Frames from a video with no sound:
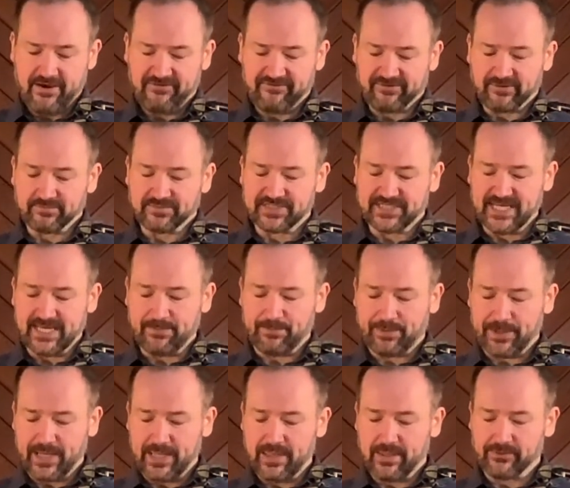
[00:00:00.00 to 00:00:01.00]
From
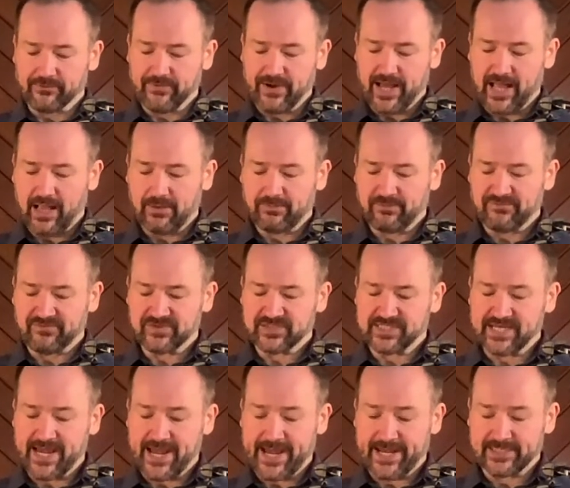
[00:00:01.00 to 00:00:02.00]
deep in the realm of the
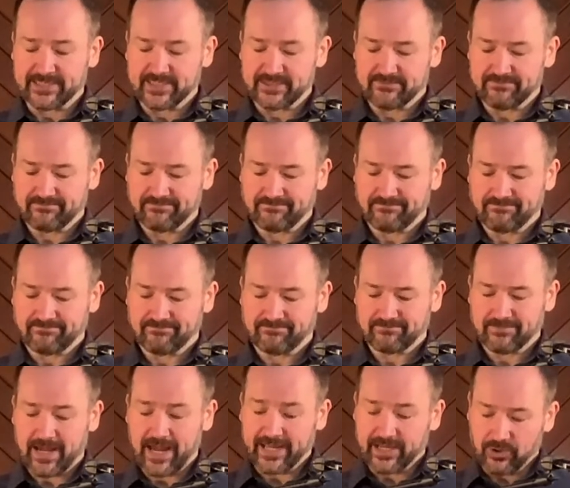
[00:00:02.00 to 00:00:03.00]
dead,
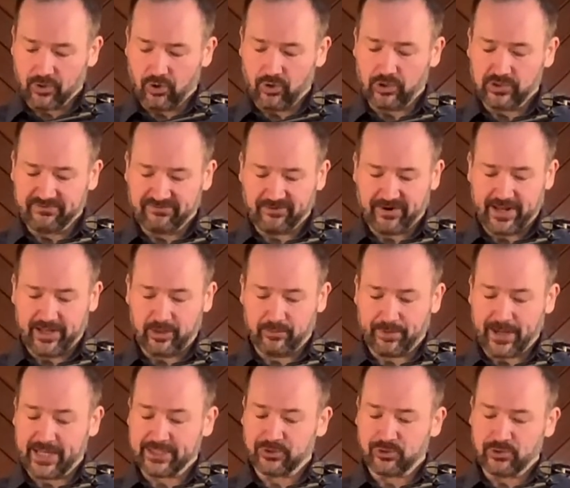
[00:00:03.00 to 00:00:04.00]
I called for
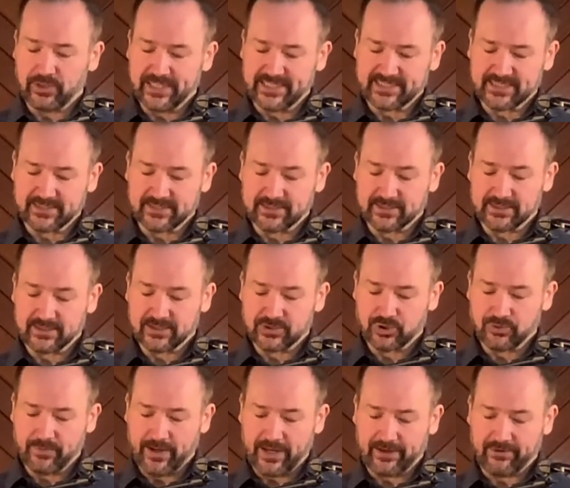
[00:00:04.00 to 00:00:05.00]
help, and you listened
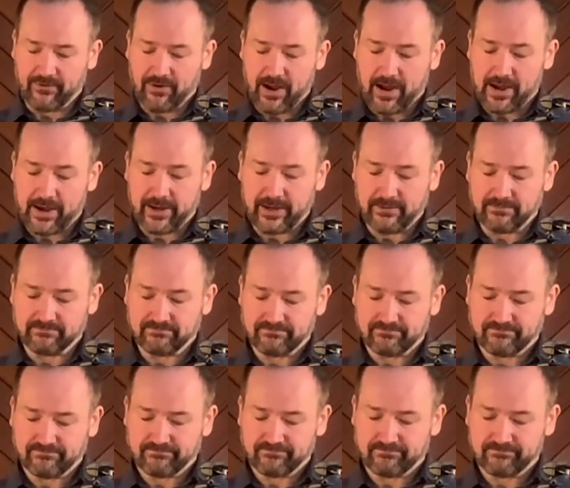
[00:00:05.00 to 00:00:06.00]
to my cry.
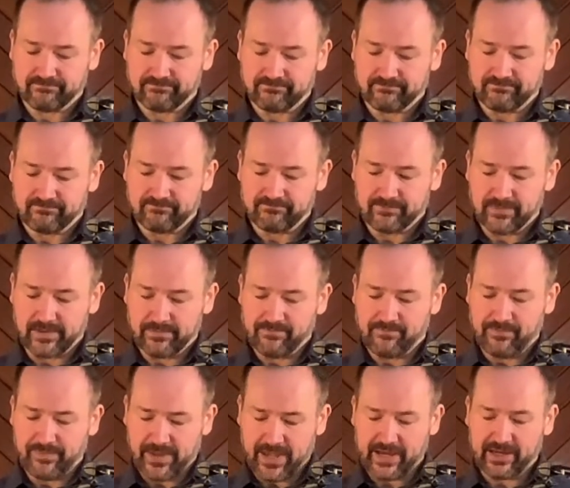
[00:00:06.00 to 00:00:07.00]

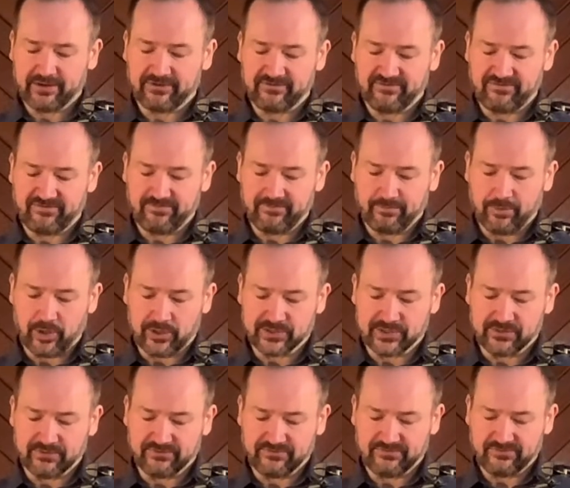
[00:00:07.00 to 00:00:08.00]
Negative,
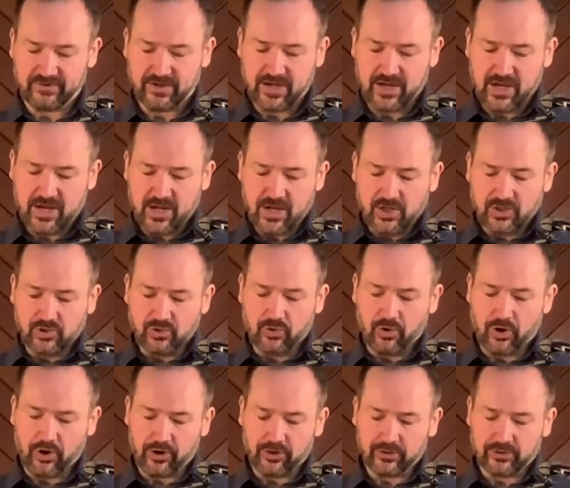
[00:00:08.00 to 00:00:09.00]
positive. You
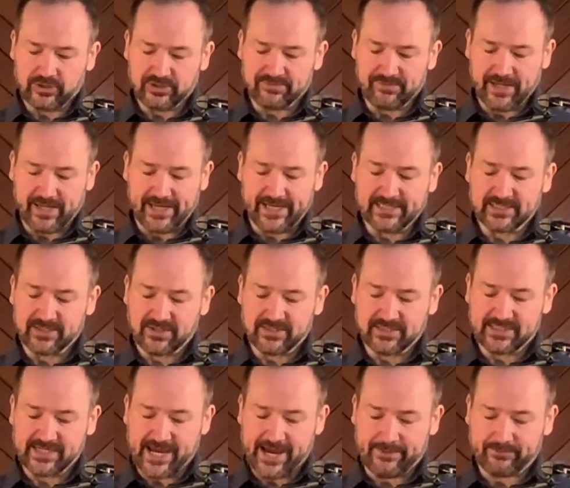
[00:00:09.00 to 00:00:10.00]
hurled me into
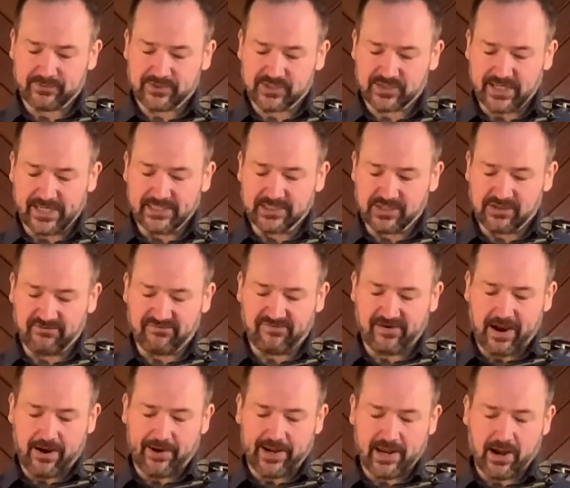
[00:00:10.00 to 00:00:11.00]
the depths, into the
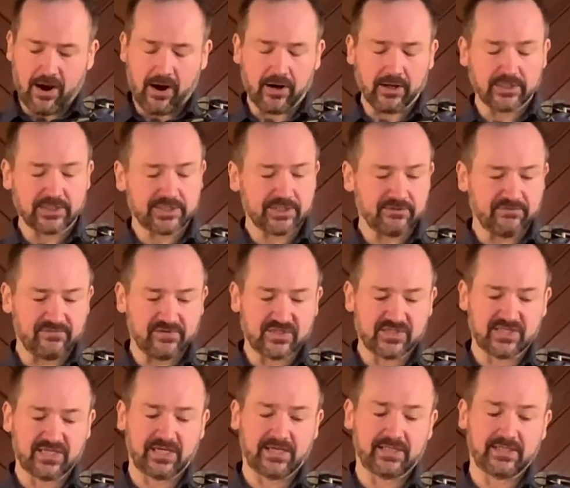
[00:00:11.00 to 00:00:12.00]
very heart of the
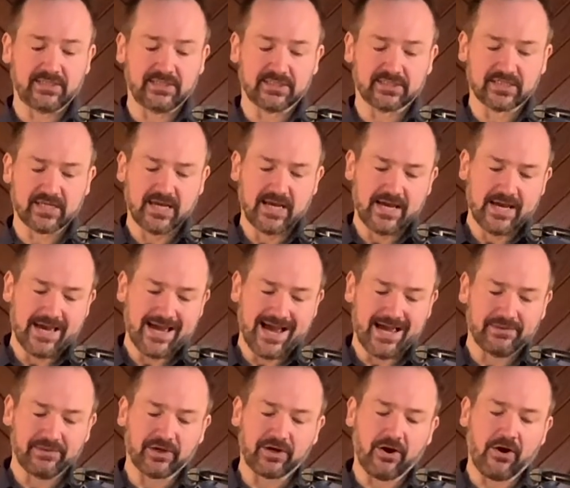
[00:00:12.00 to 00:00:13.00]
seas
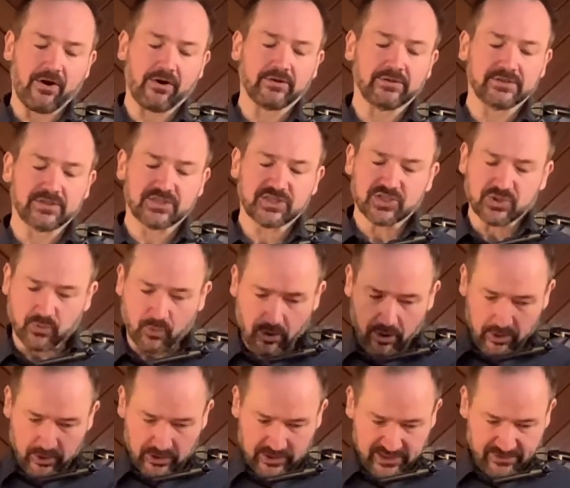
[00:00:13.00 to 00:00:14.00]
and the current
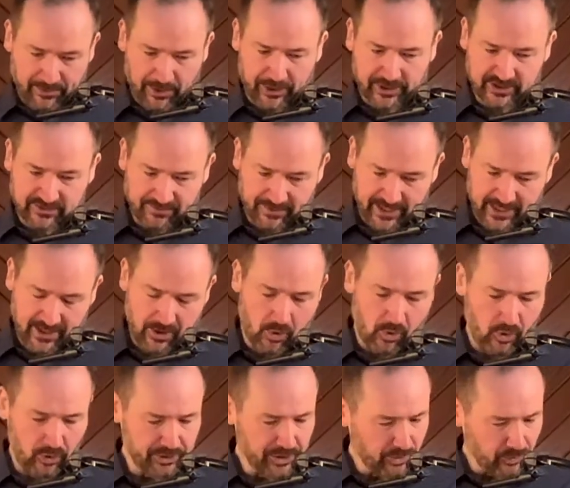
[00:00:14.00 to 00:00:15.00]
swirled about me,
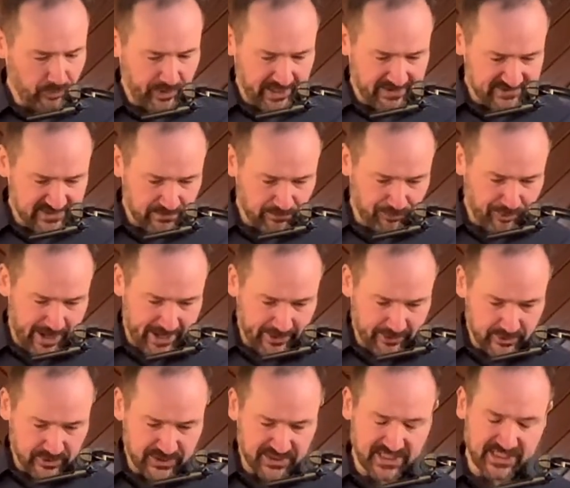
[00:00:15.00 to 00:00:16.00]
all your waves and
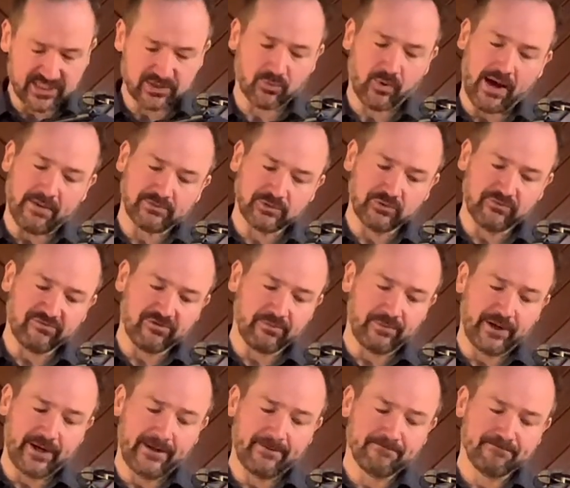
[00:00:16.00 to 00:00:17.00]
breakers, they swept over
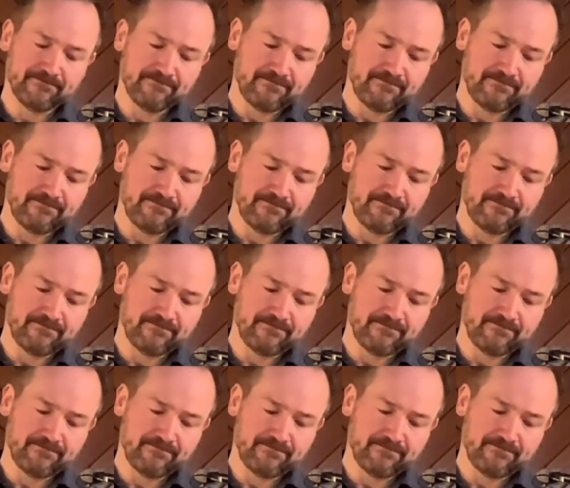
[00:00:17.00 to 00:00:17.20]
me.